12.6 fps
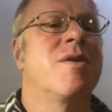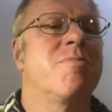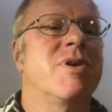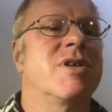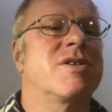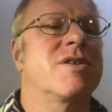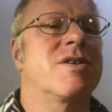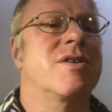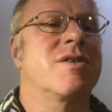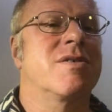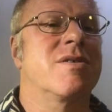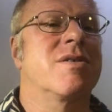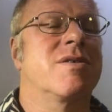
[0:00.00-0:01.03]
but
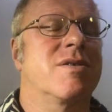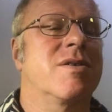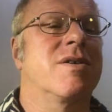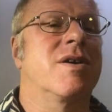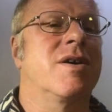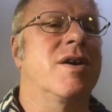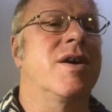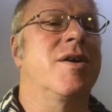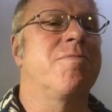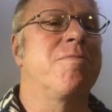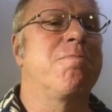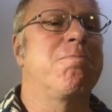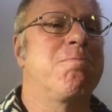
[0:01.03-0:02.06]
there